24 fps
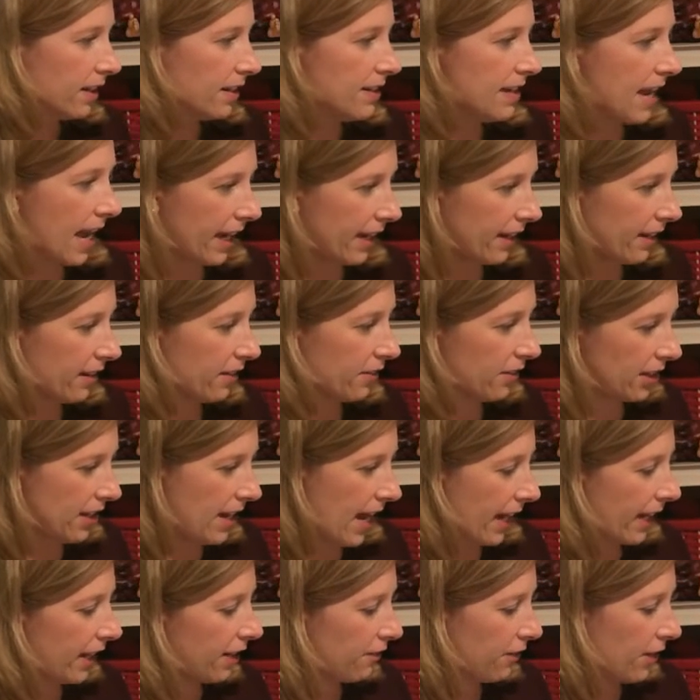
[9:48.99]

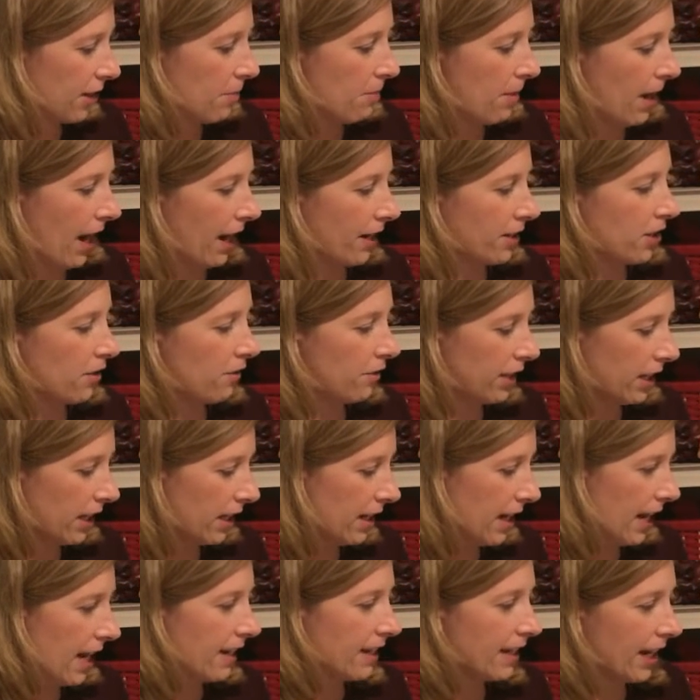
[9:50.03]
negative impact of the
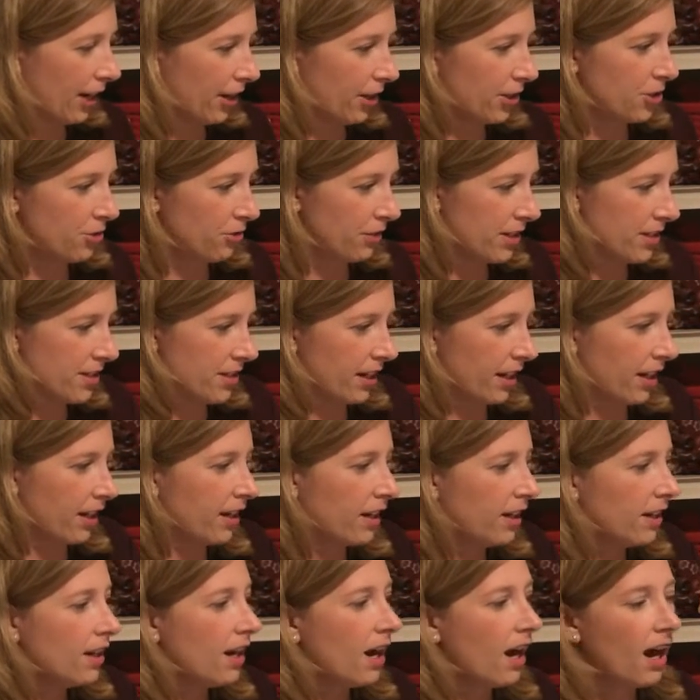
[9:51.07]
innate characteristic
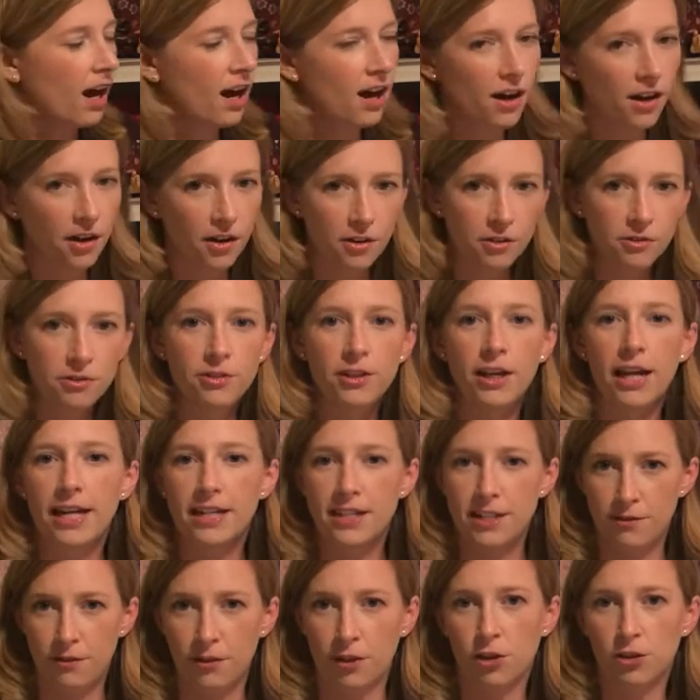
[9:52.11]
of a
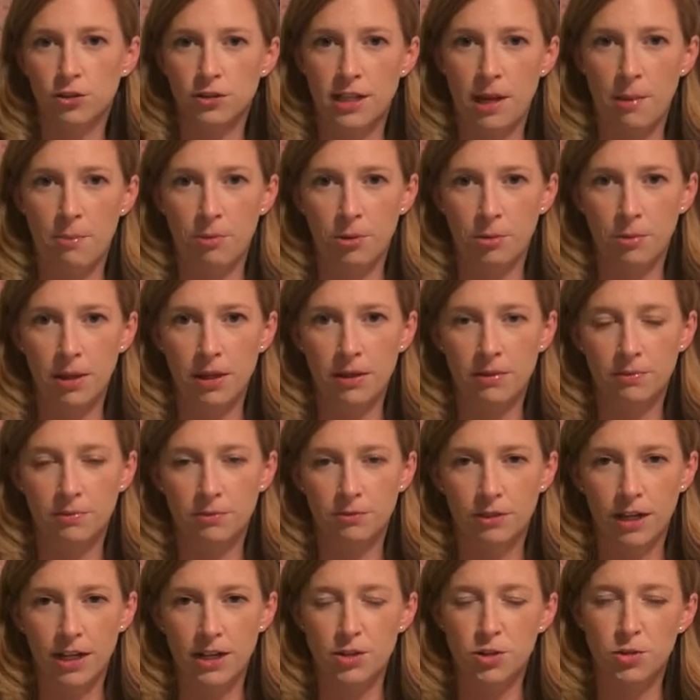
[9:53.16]
difficult temperament,
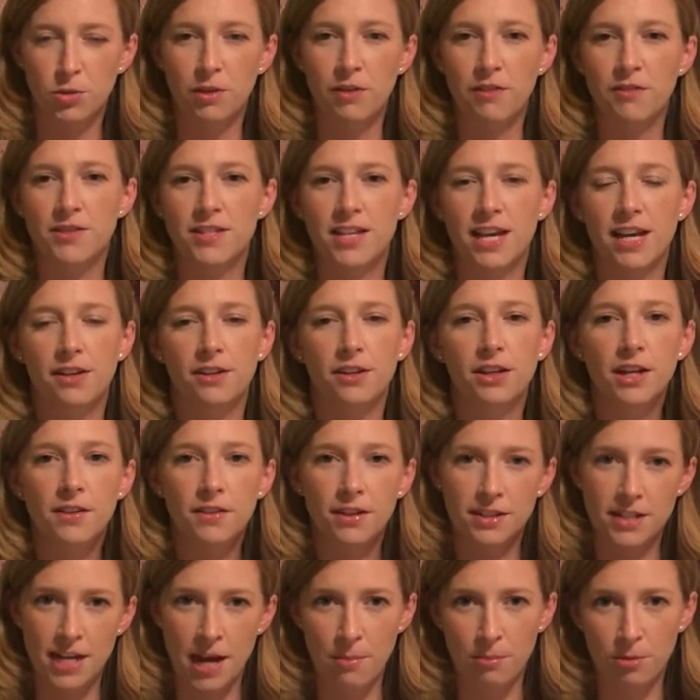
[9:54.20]
right? So we've said
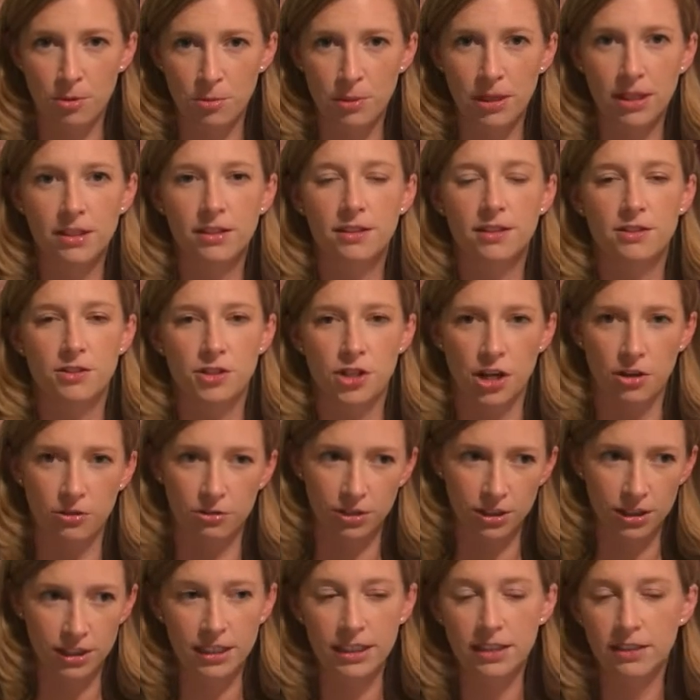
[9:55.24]
the temperament is
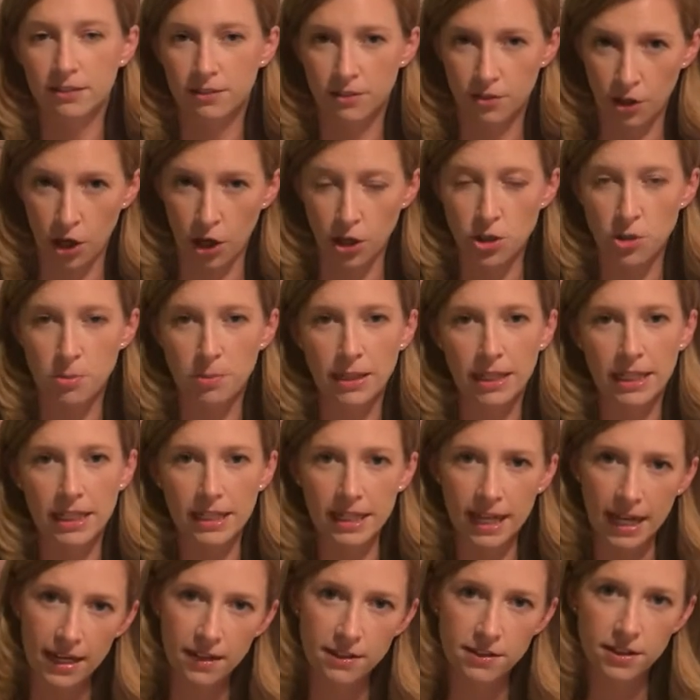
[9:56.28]
generally thought to be
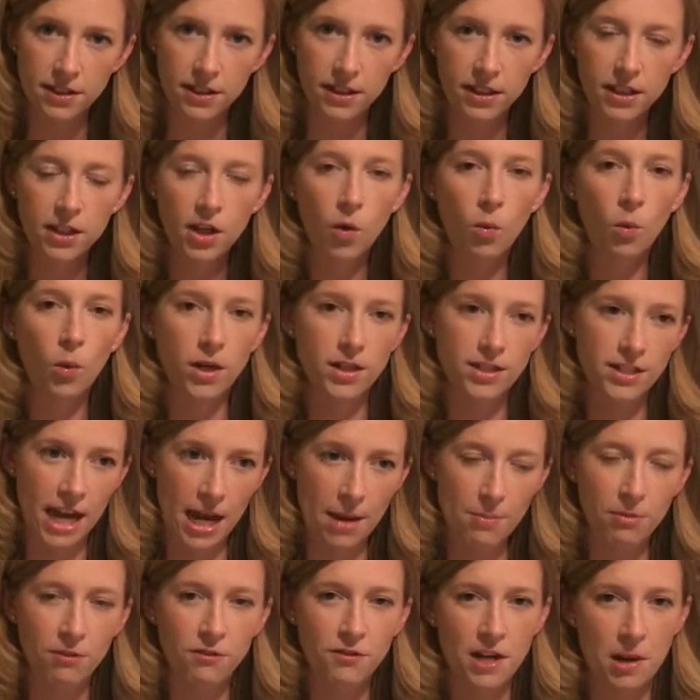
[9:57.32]
innate. One
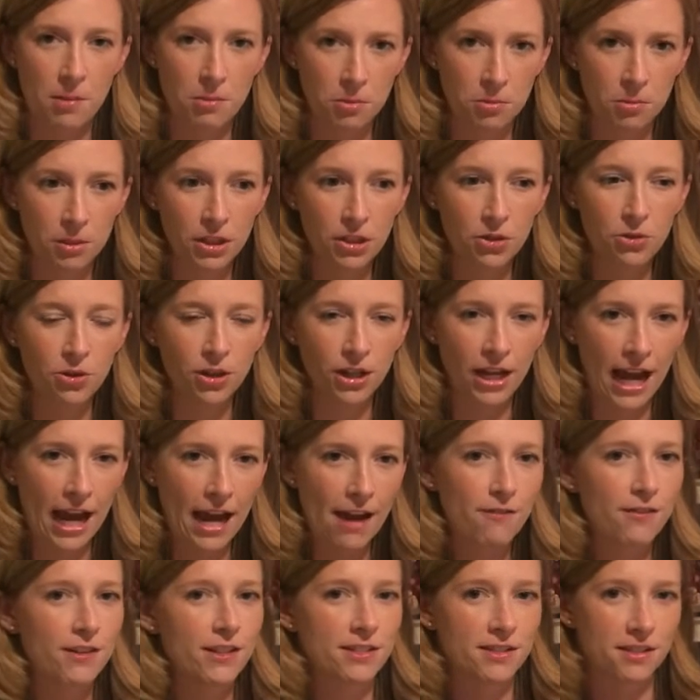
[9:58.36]
type of temperament you could
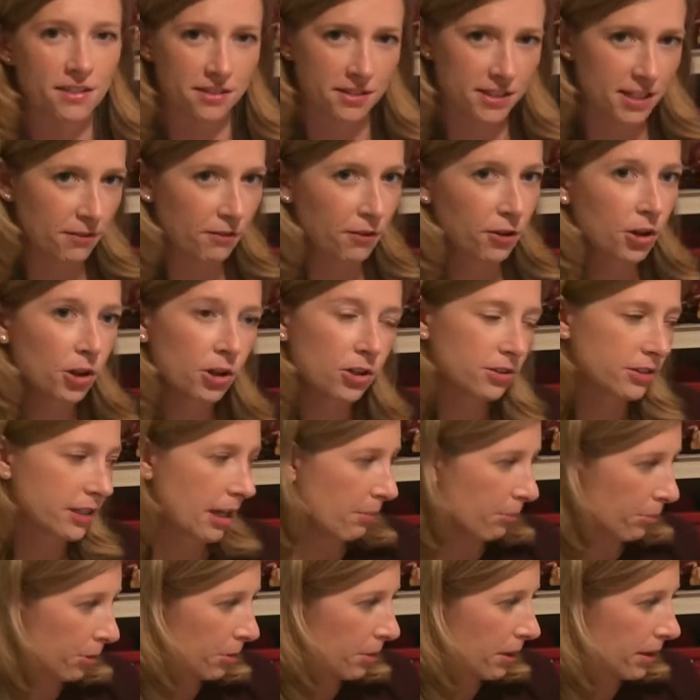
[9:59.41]
have is this difficult
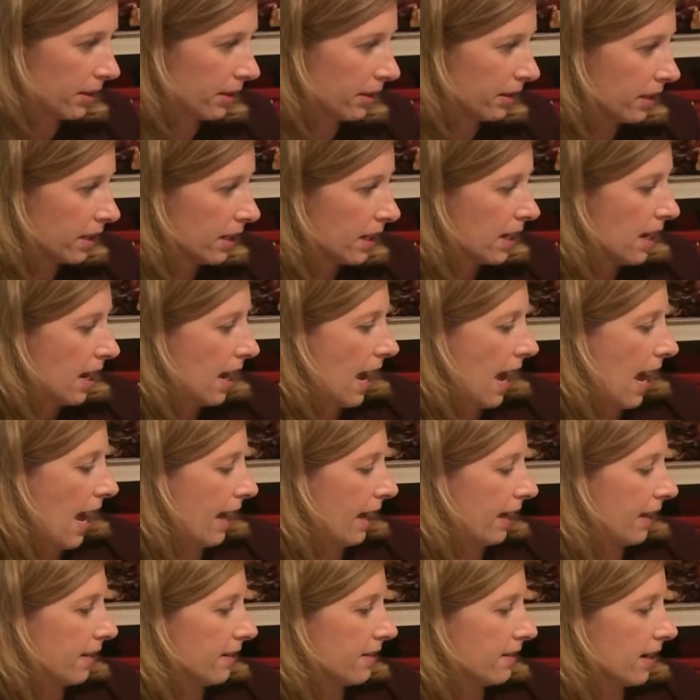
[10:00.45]
temperament,
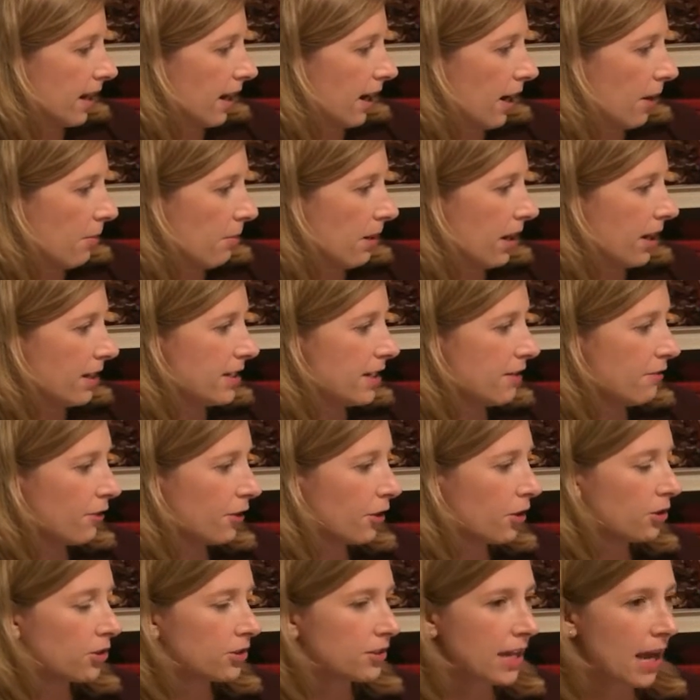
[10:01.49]
And a
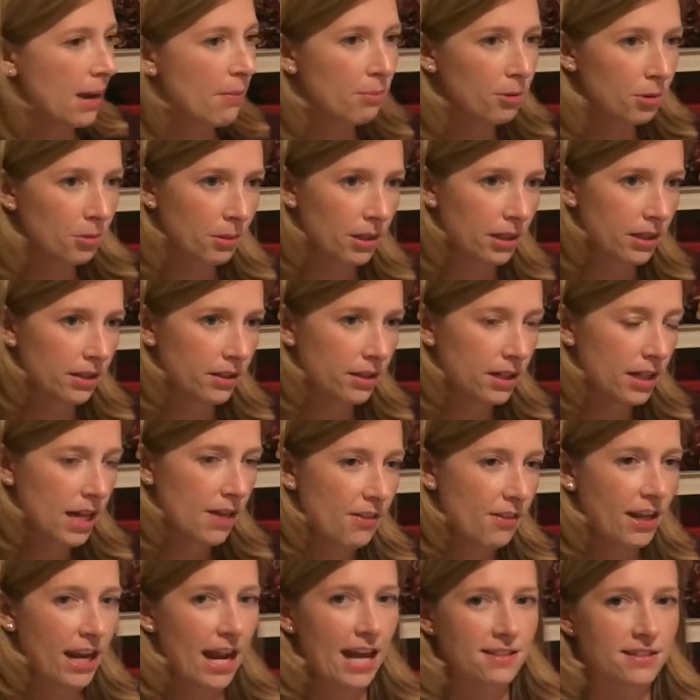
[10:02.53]
difficult temperament
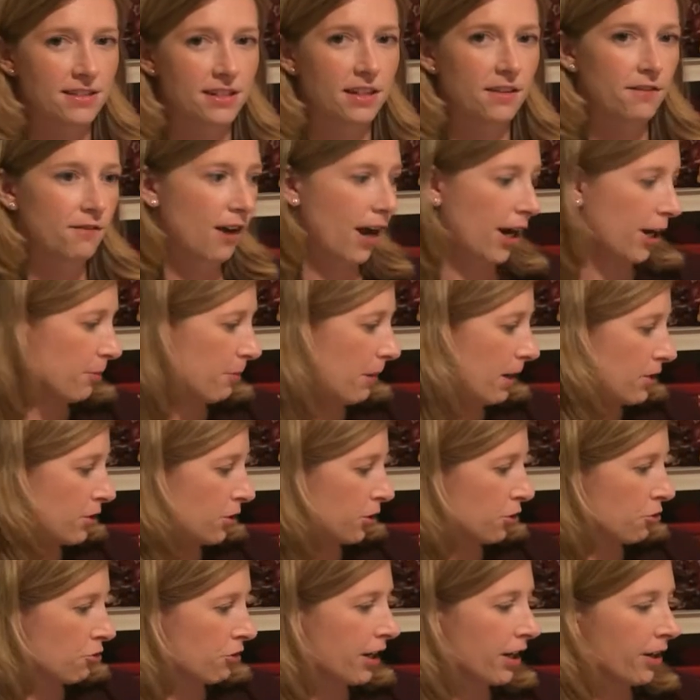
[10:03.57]
that has an
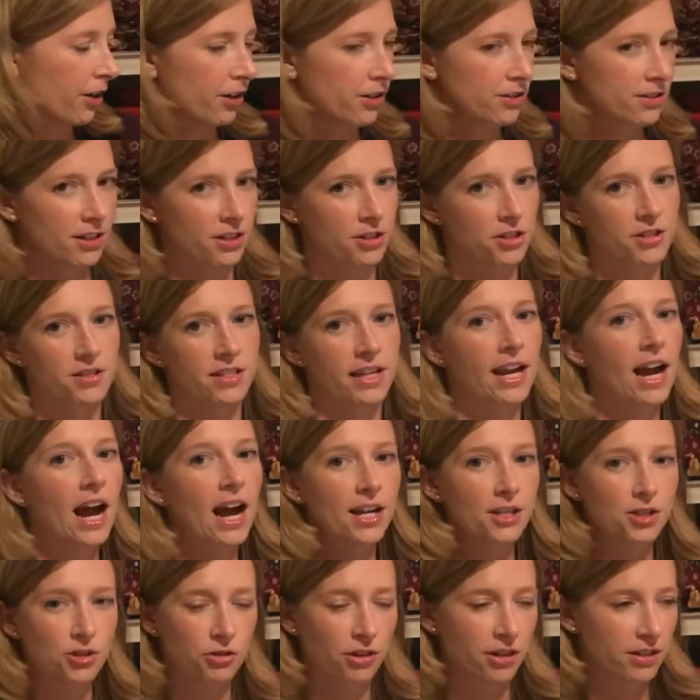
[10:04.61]
environmental trigger, such as a
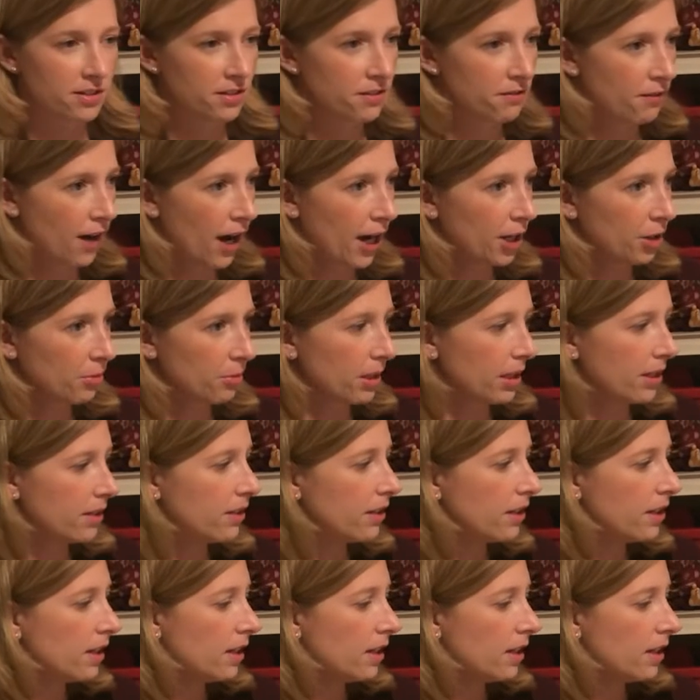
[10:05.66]
high-stress environment,